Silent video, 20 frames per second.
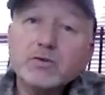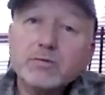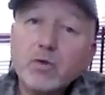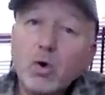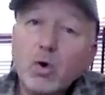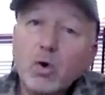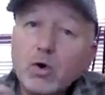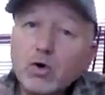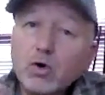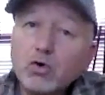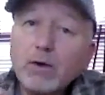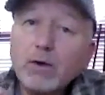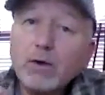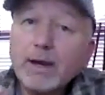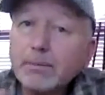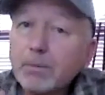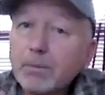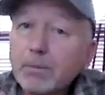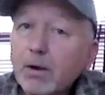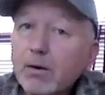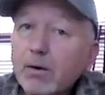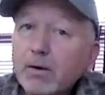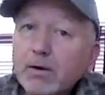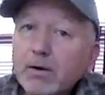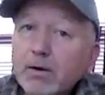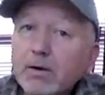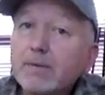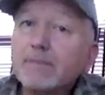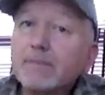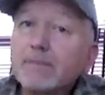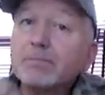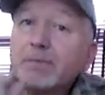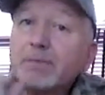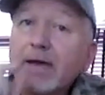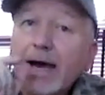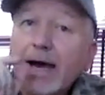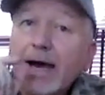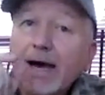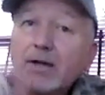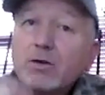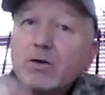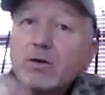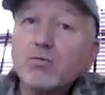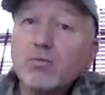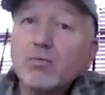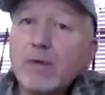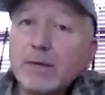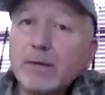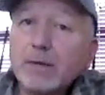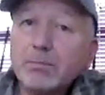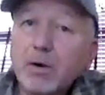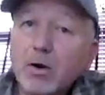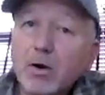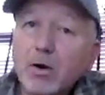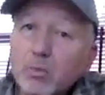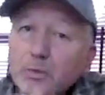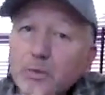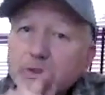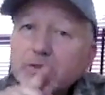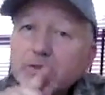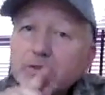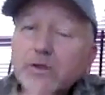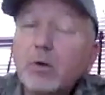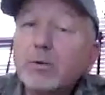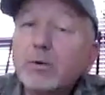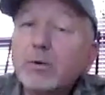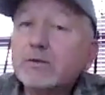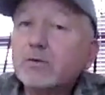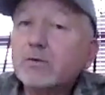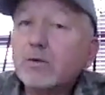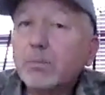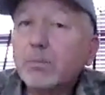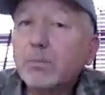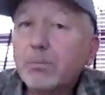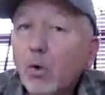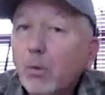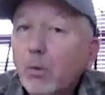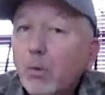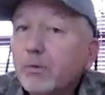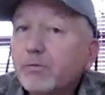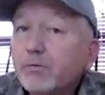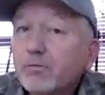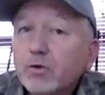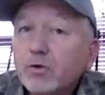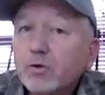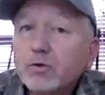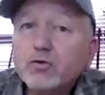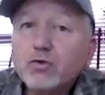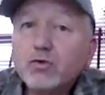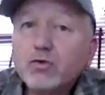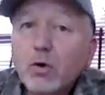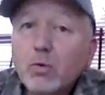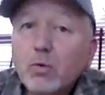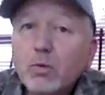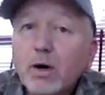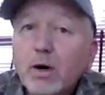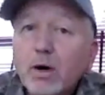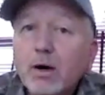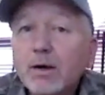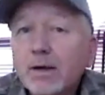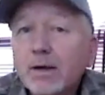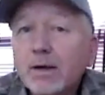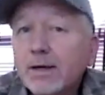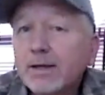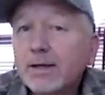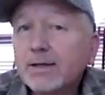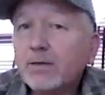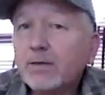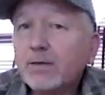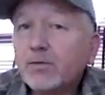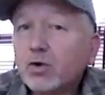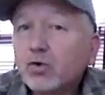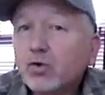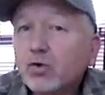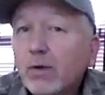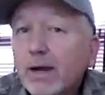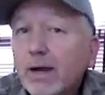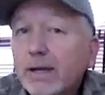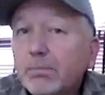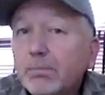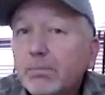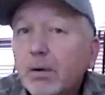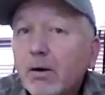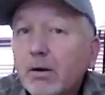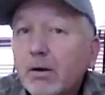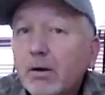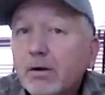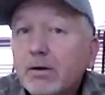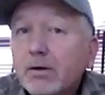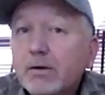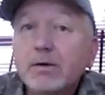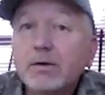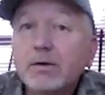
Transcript: You've got a grey plug and a red plug, which go into the bottom of the controller. Now, the grey plug